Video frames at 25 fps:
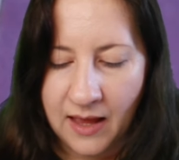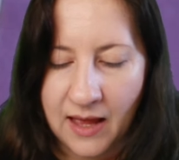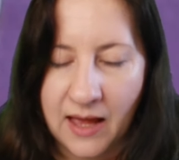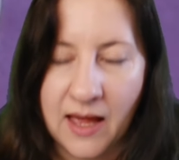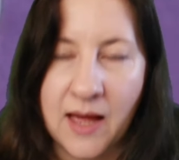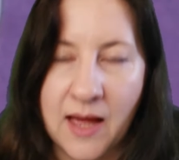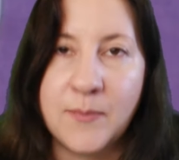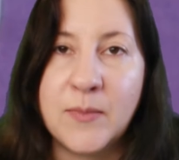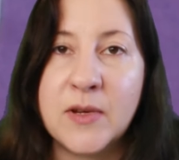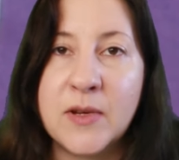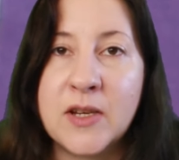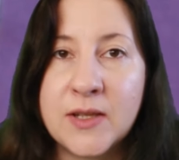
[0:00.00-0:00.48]

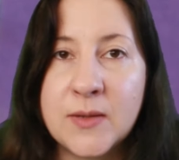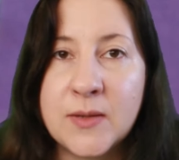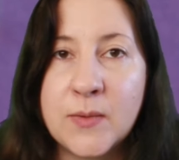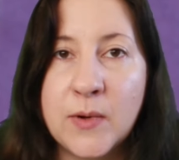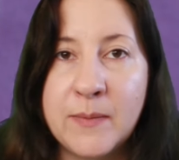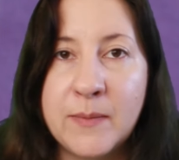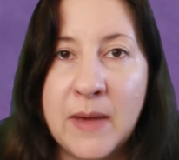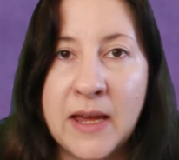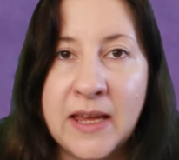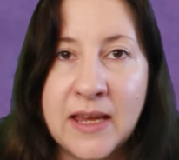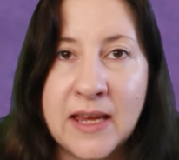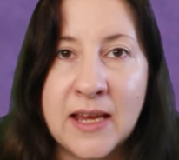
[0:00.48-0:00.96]
And because
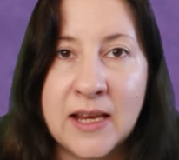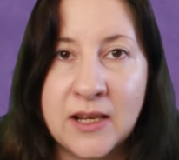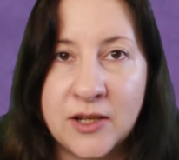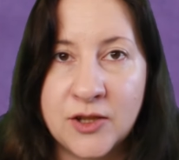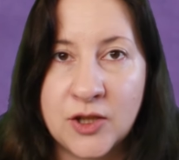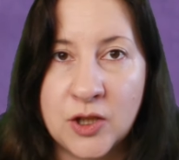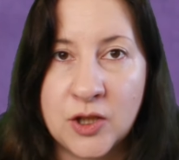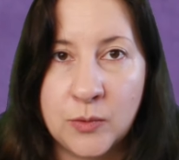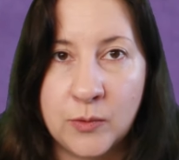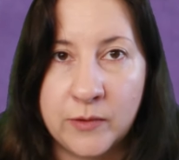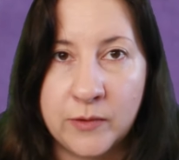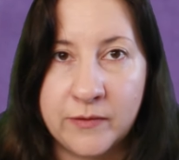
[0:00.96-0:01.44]
we're making
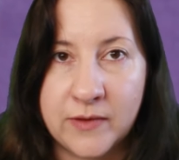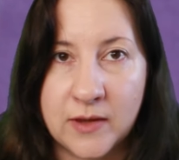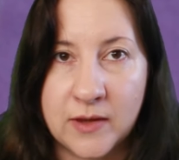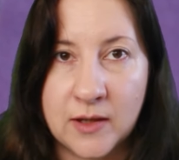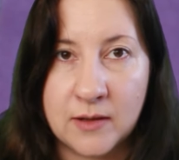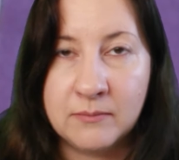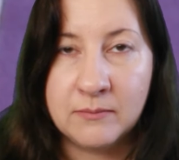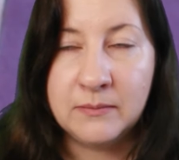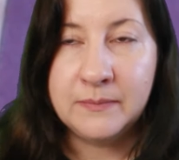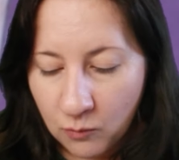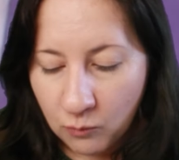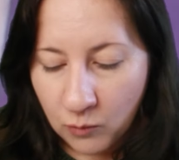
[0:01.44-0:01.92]
two of
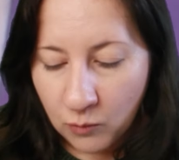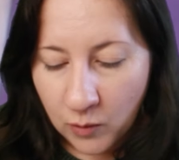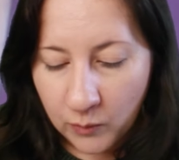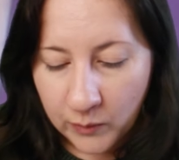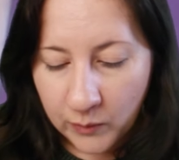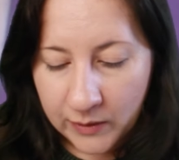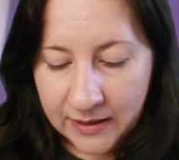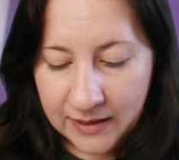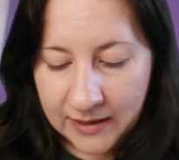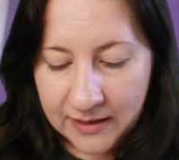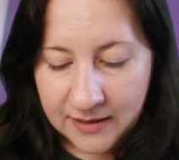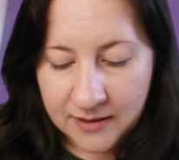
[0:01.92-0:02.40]
them, what
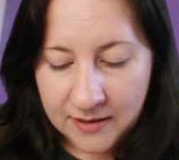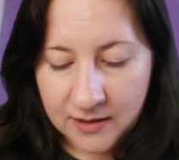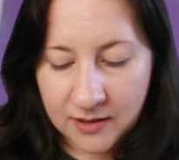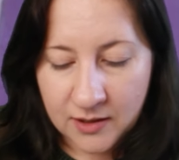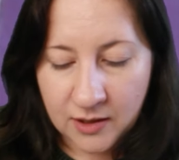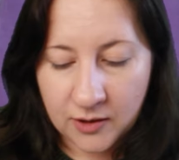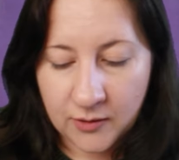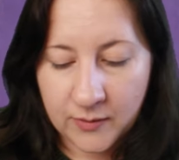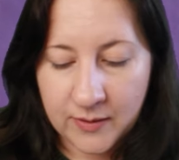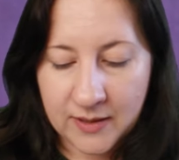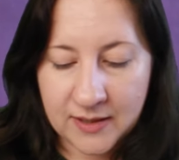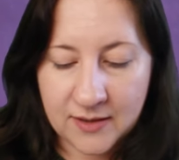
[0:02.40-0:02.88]
we need to
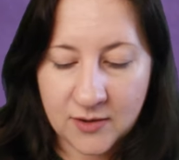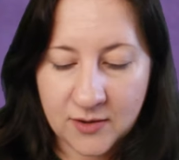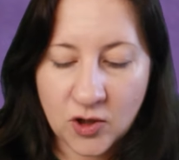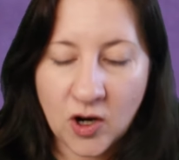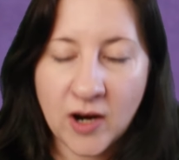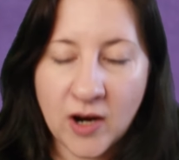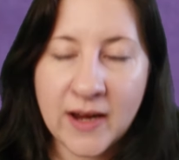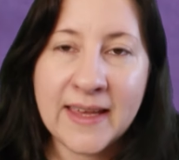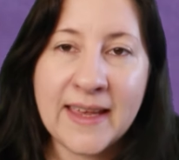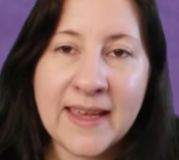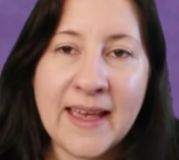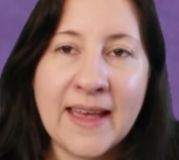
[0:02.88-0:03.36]
do is
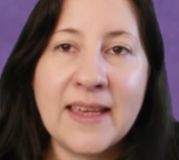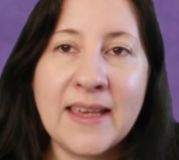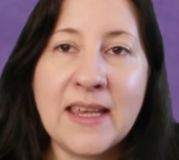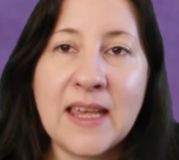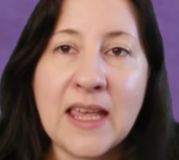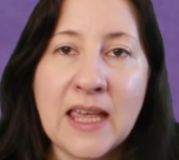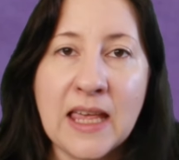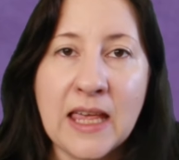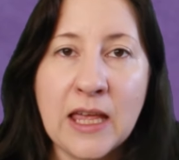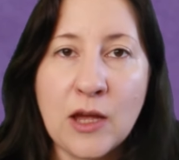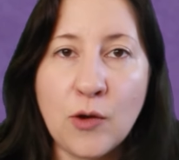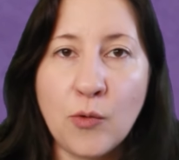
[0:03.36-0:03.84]
try and get
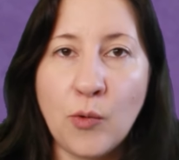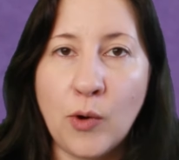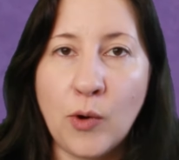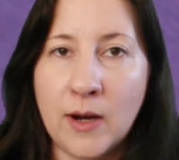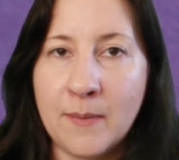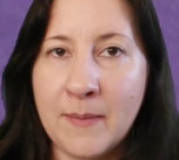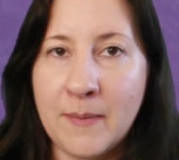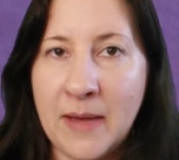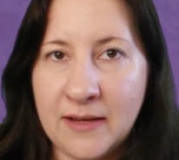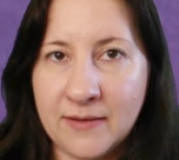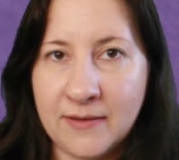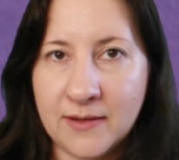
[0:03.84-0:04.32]
equal
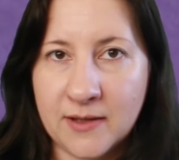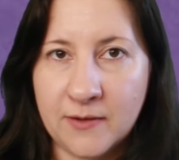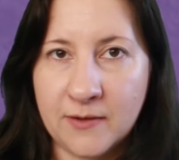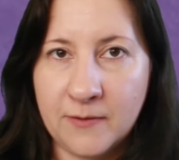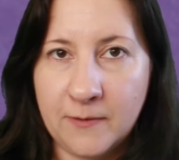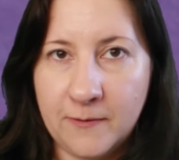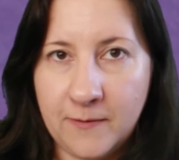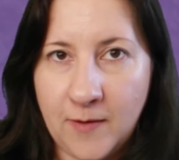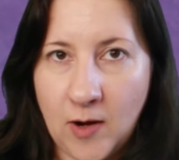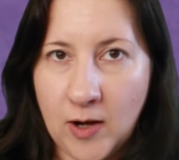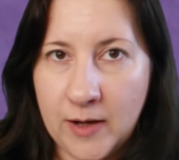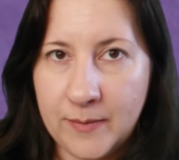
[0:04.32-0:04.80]
amounts of
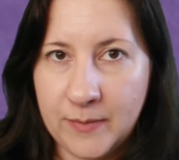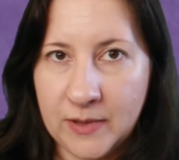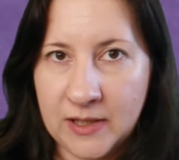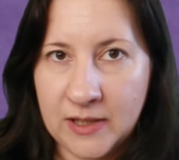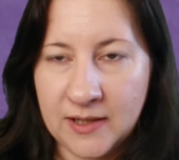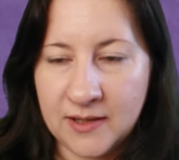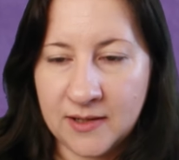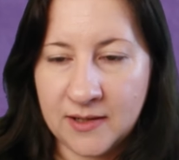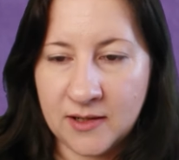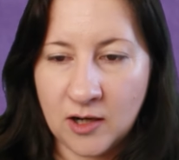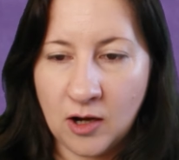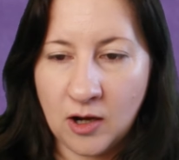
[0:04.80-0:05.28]
fibre
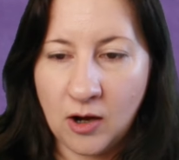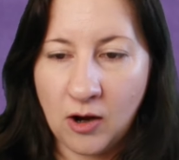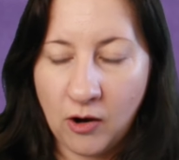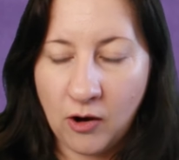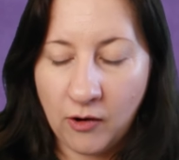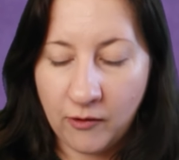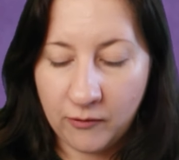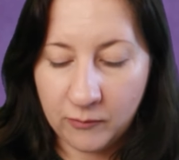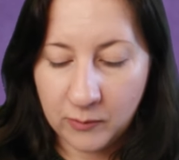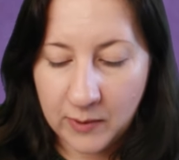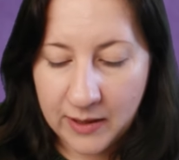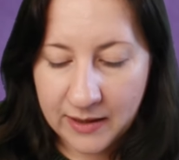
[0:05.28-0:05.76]
to start
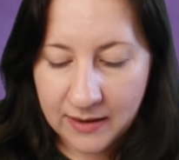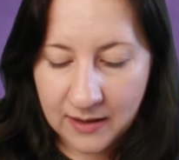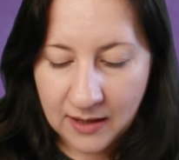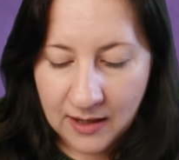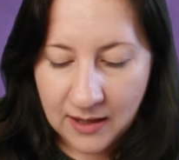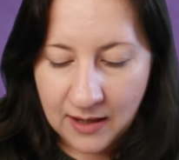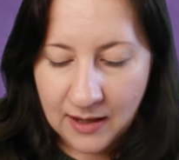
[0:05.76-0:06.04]
off with.